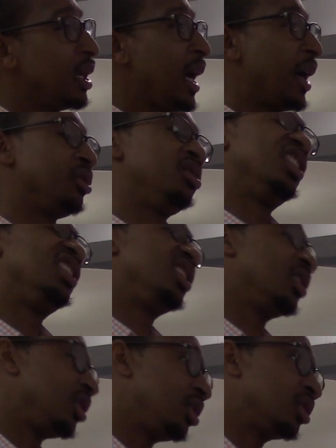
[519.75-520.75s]
how you didn't
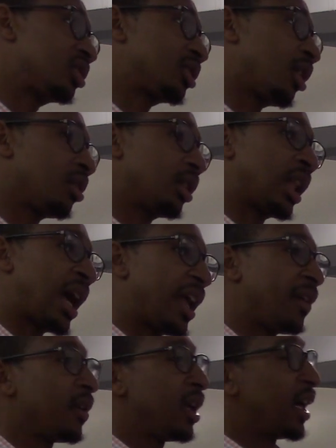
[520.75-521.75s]
get a good start in
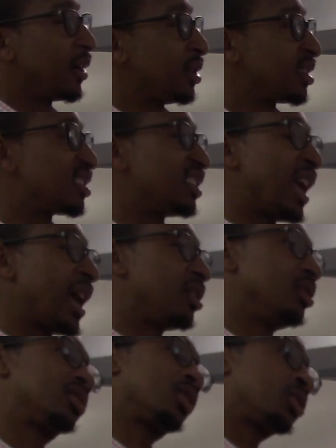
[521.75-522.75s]
life, how this, that, or
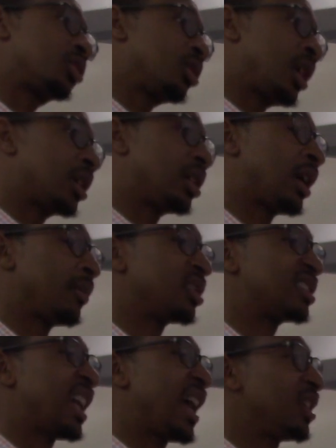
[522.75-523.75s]
your socioeconomic
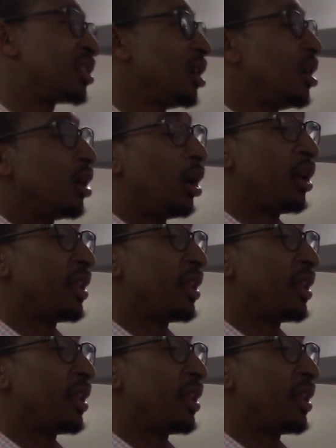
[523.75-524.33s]
status. All